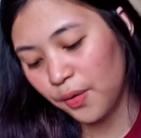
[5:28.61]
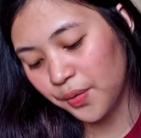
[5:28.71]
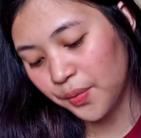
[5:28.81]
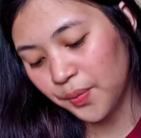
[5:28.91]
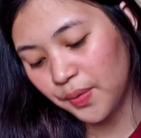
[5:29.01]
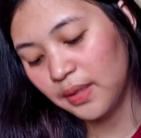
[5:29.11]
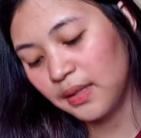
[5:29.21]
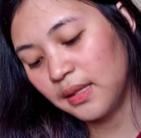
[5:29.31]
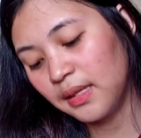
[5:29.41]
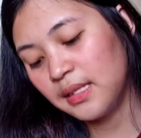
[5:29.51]
Although,
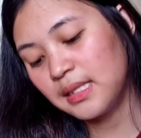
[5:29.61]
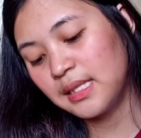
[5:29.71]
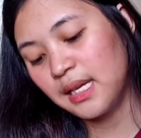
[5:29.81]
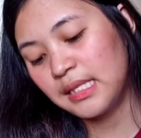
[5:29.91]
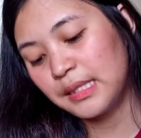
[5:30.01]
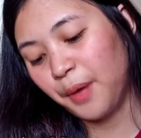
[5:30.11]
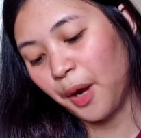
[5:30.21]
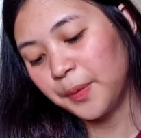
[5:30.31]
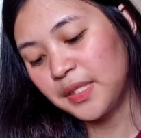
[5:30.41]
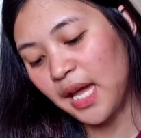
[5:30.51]
it says
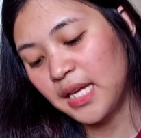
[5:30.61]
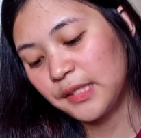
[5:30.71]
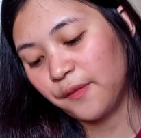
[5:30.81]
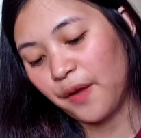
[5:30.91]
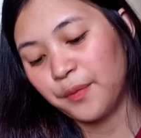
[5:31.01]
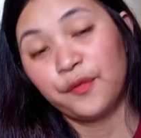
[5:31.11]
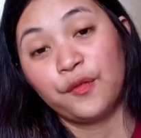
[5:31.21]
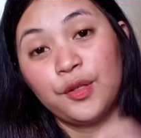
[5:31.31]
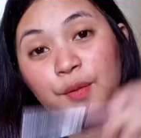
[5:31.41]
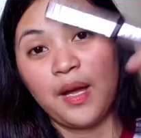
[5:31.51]
Brow Precise
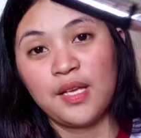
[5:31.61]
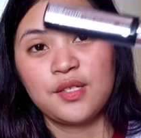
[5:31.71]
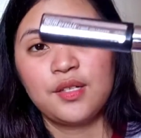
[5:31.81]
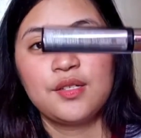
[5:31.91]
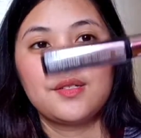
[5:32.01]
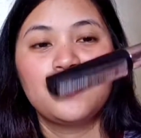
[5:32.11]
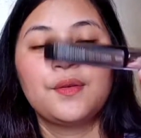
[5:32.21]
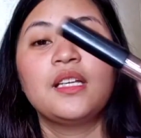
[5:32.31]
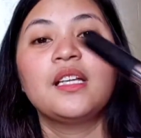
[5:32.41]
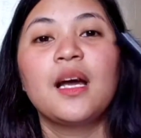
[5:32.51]
Fiber Volumizer.
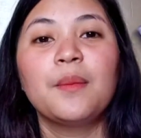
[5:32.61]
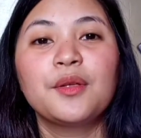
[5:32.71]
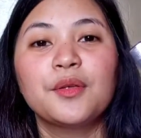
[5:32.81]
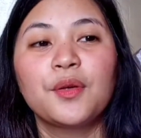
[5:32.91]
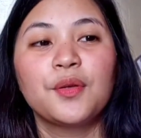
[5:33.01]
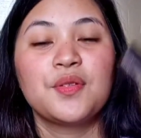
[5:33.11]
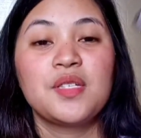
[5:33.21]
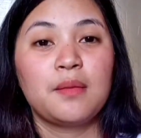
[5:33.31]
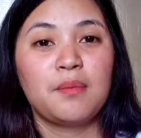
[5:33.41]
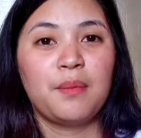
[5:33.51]
So, ginagamit ko ito
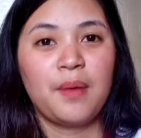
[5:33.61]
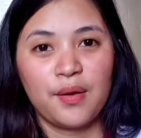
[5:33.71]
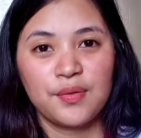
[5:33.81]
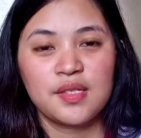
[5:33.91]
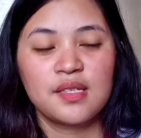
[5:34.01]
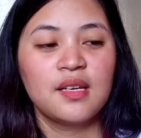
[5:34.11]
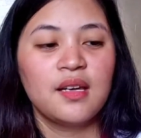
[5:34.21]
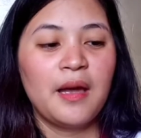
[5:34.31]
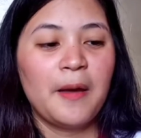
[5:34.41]
to set my brows.